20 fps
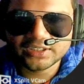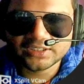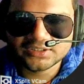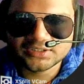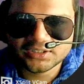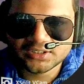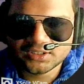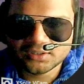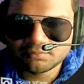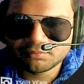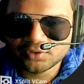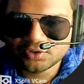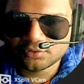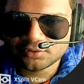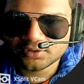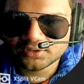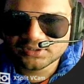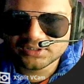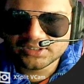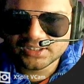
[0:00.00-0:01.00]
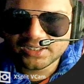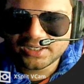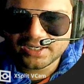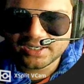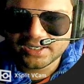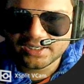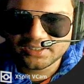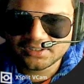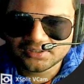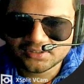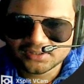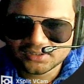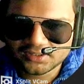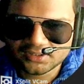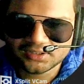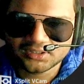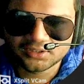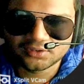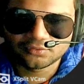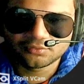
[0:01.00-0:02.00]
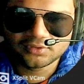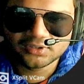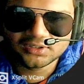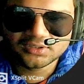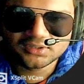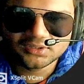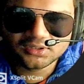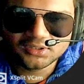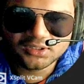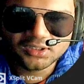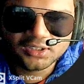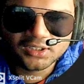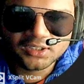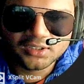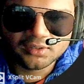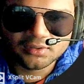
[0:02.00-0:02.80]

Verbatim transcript: texture them because they are additional thing you can see